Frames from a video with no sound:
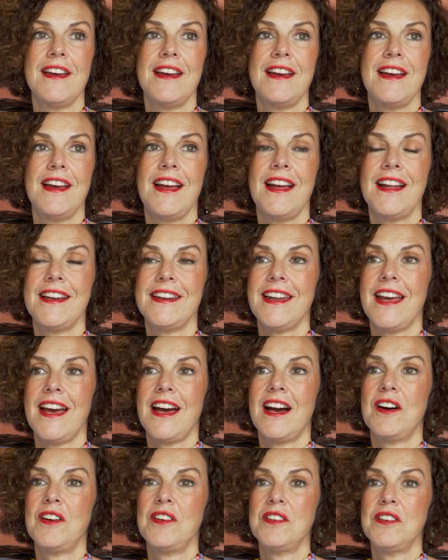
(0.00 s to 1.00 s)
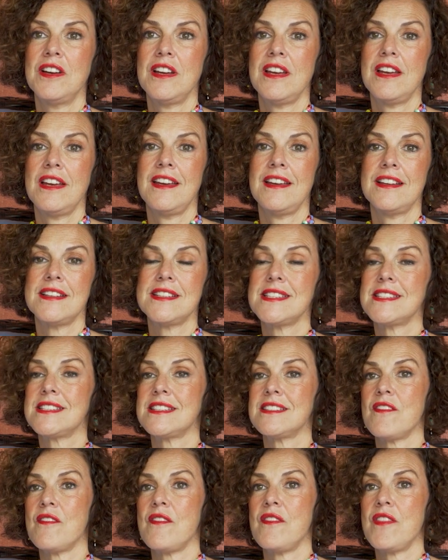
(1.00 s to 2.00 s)
and now it's
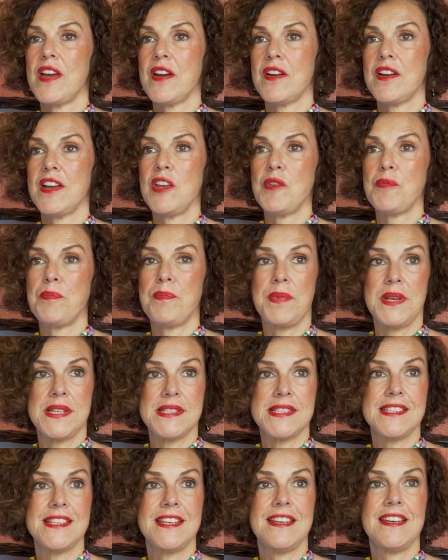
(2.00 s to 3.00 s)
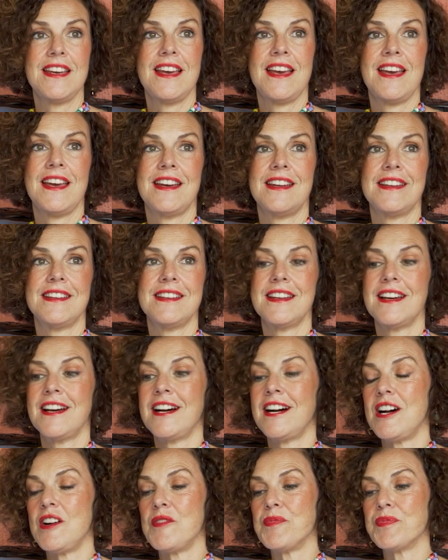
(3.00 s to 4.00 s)
very busy and
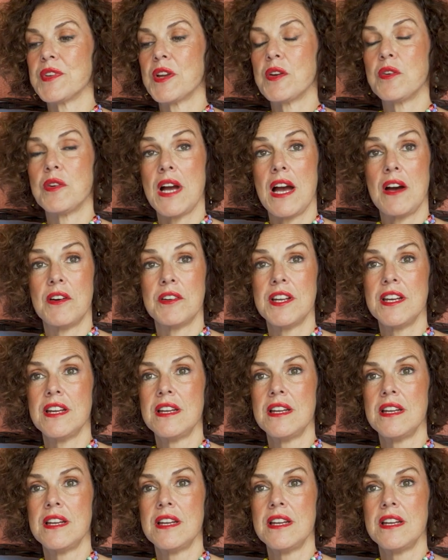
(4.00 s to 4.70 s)
crowded.